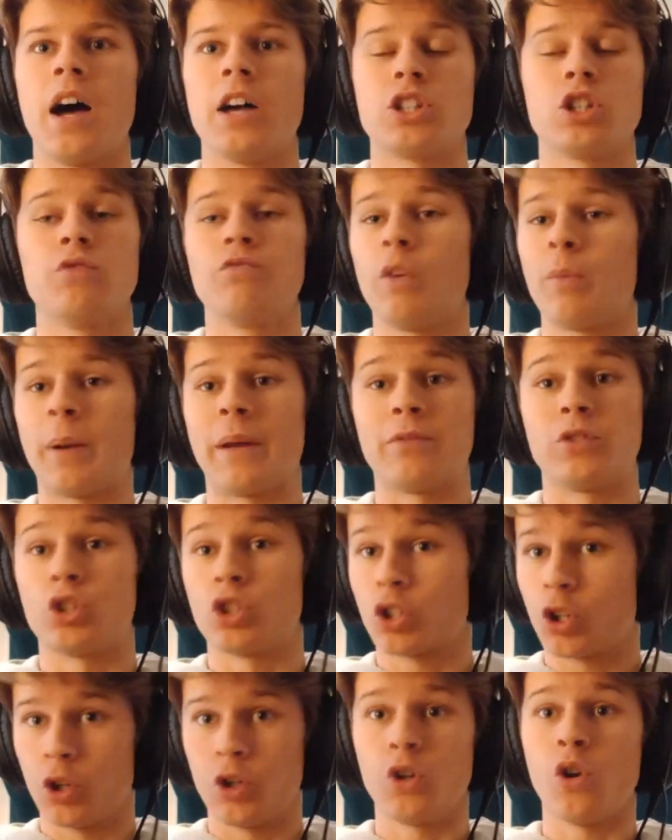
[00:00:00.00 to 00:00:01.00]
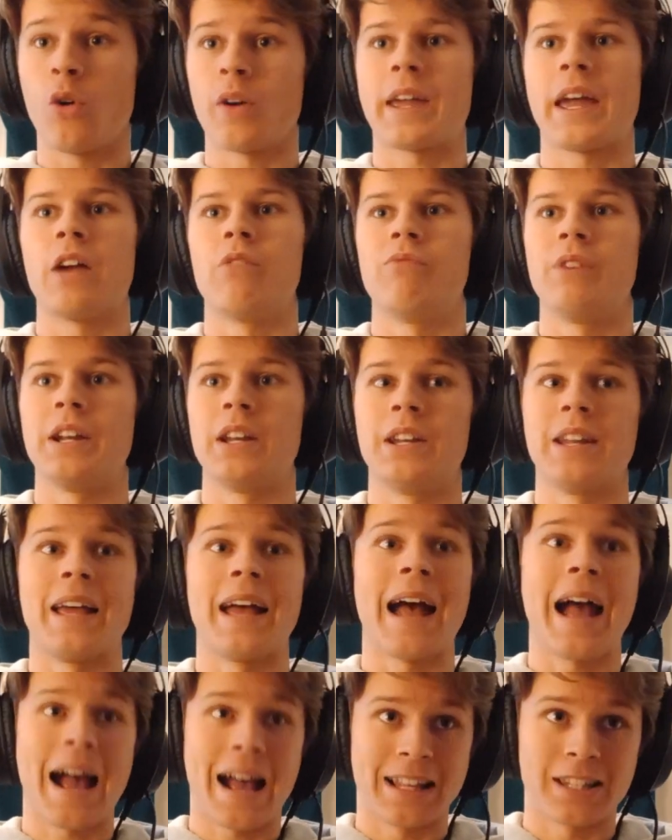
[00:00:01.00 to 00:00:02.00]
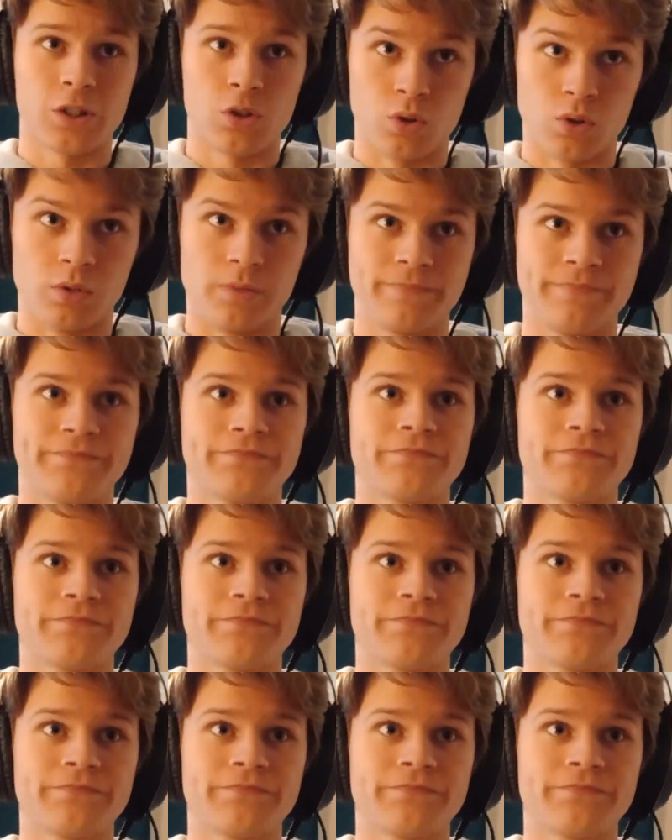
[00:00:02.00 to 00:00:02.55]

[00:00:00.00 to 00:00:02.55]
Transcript: So Rublev just could not get a read in it at all.